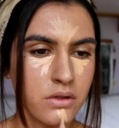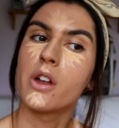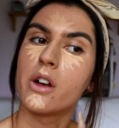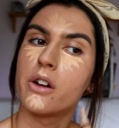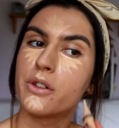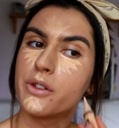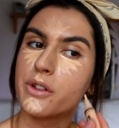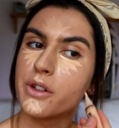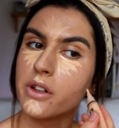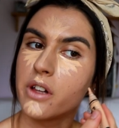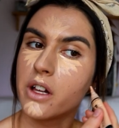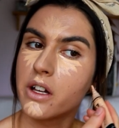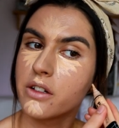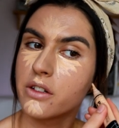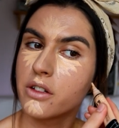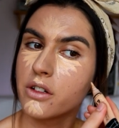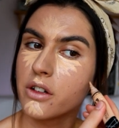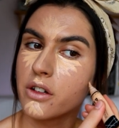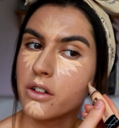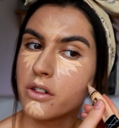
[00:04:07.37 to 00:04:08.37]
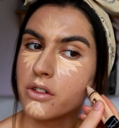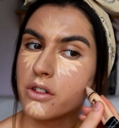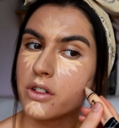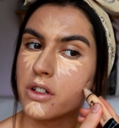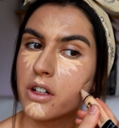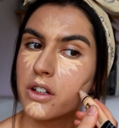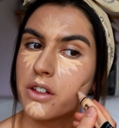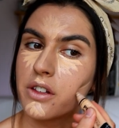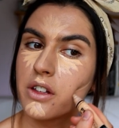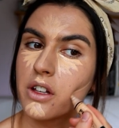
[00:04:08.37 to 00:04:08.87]
I also like to go
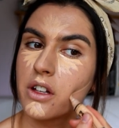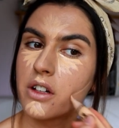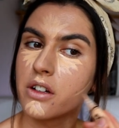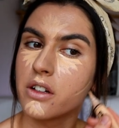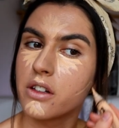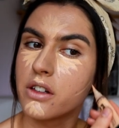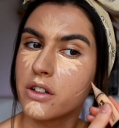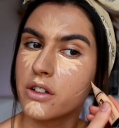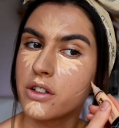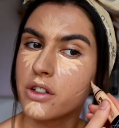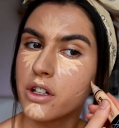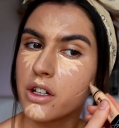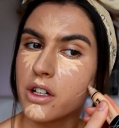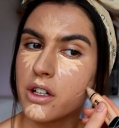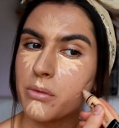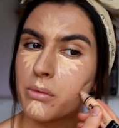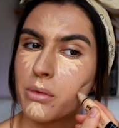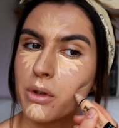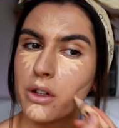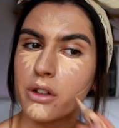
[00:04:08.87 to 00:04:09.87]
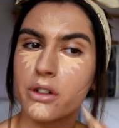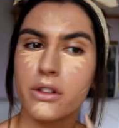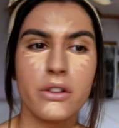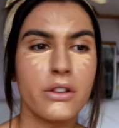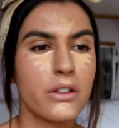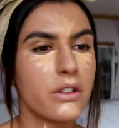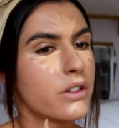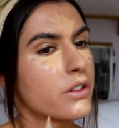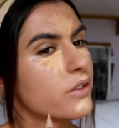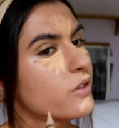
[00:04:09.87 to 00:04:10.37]
just under the
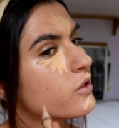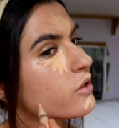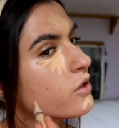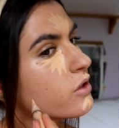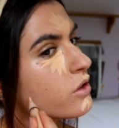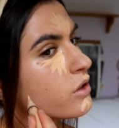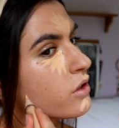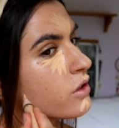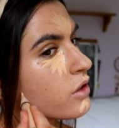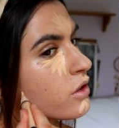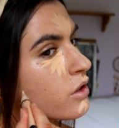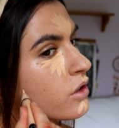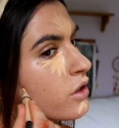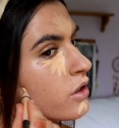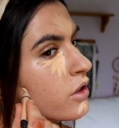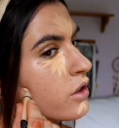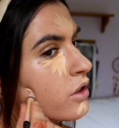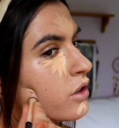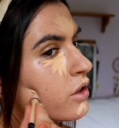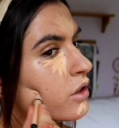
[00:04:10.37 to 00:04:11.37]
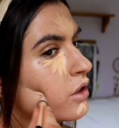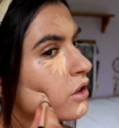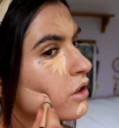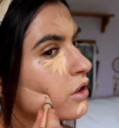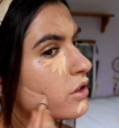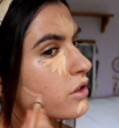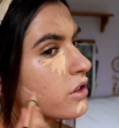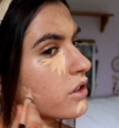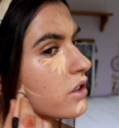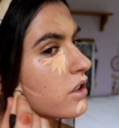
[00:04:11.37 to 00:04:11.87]
cheekbones
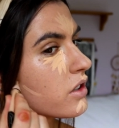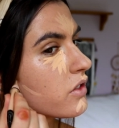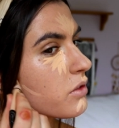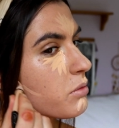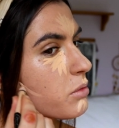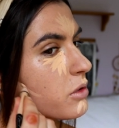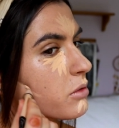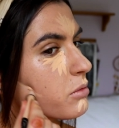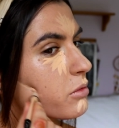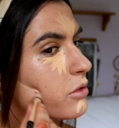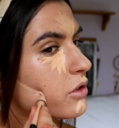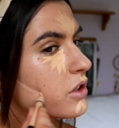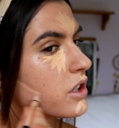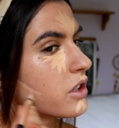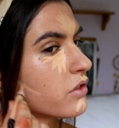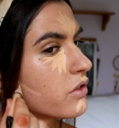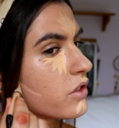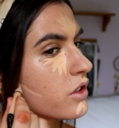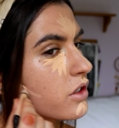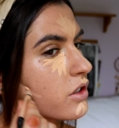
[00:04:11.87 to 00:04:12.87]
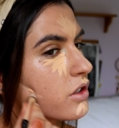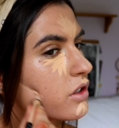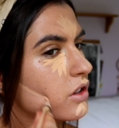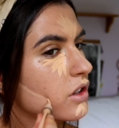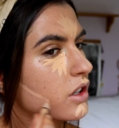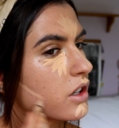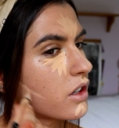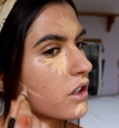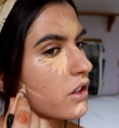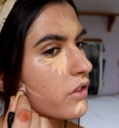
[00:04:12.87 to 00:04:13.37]
to give a bit more definition
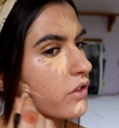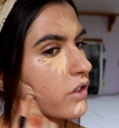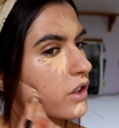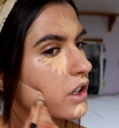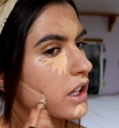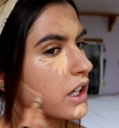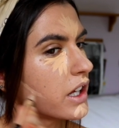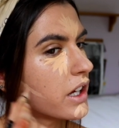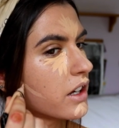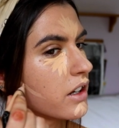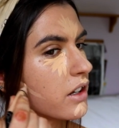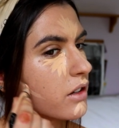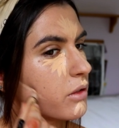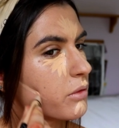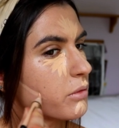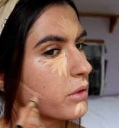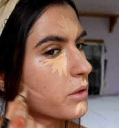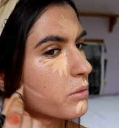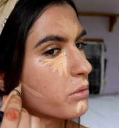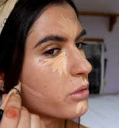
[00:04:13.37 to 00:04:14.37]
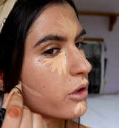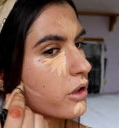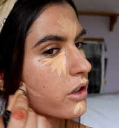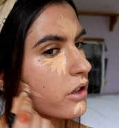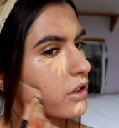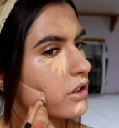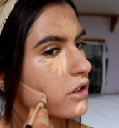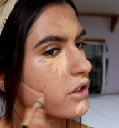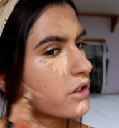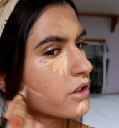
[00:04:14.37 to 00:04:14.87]
there for later when we
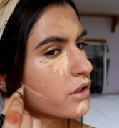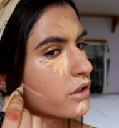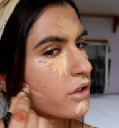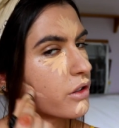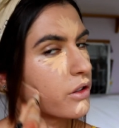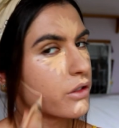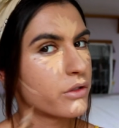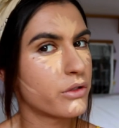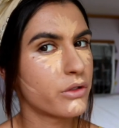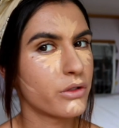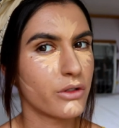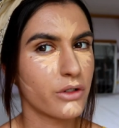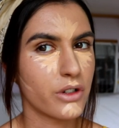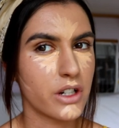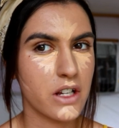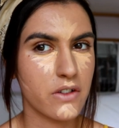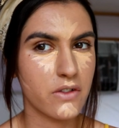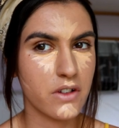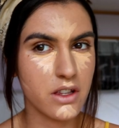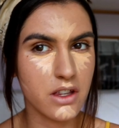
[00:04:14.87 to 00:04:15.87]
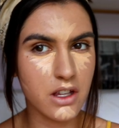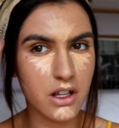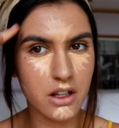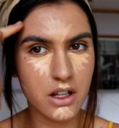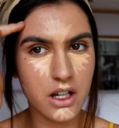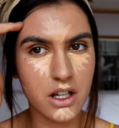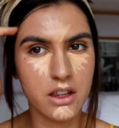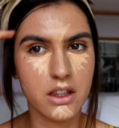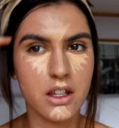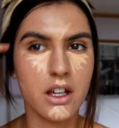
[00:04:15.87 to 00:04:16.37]
bronze and contour and everything
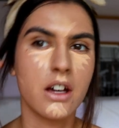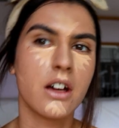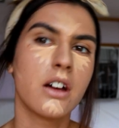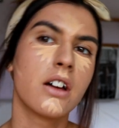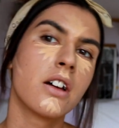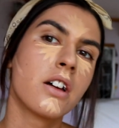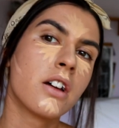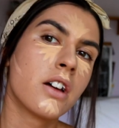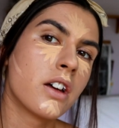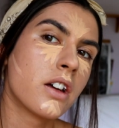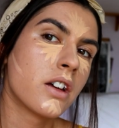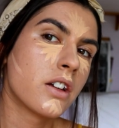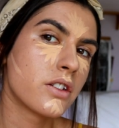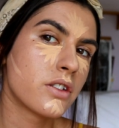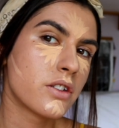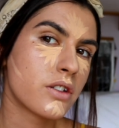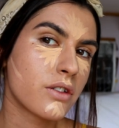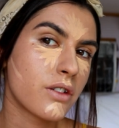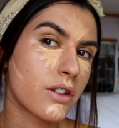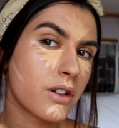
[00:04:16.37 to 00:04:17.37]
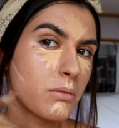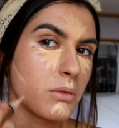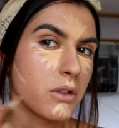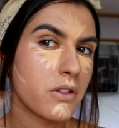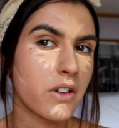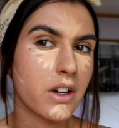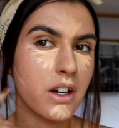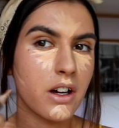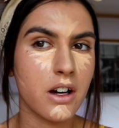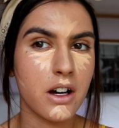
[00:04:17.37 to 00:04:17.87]
like that. Just got a bit
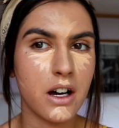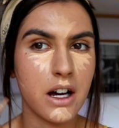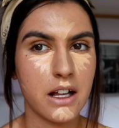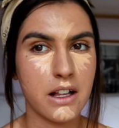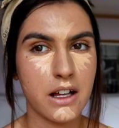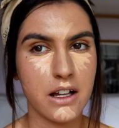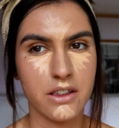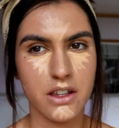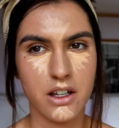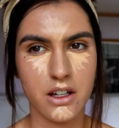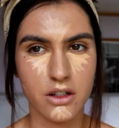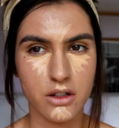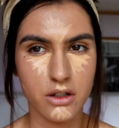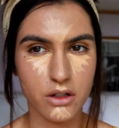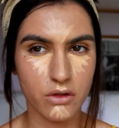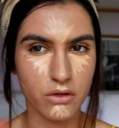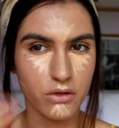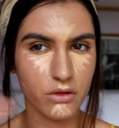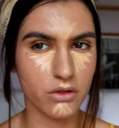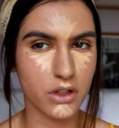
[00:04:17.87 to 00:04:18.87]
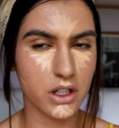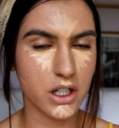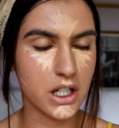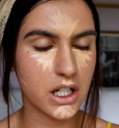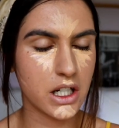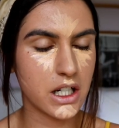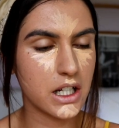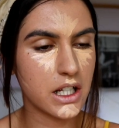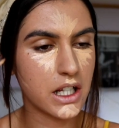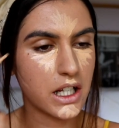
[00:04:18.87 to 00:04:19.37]
of like a highlight there, so it'll
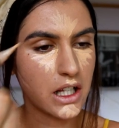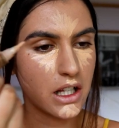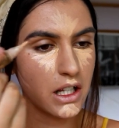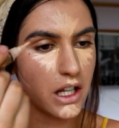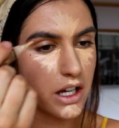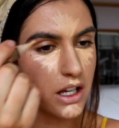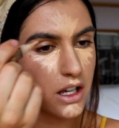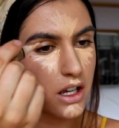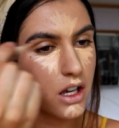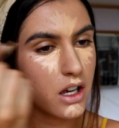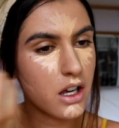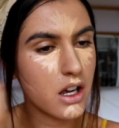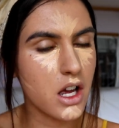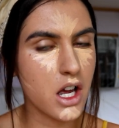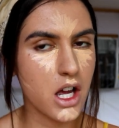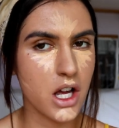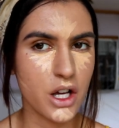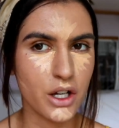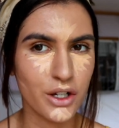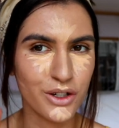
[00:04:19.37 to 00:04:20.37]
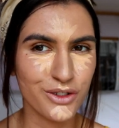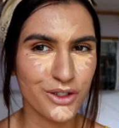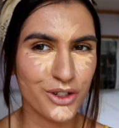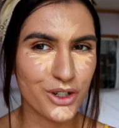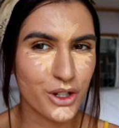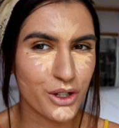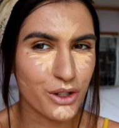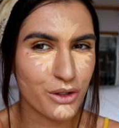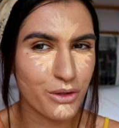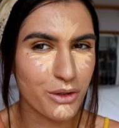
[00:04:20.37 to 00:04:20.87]
really like
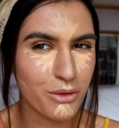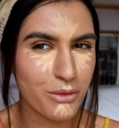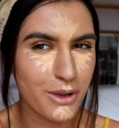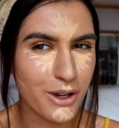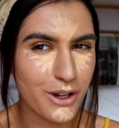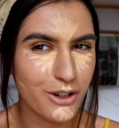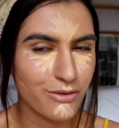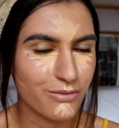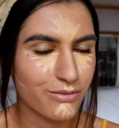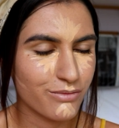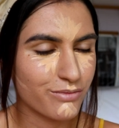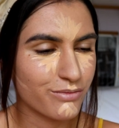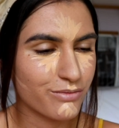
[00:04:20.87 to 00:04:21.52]
chisel them out.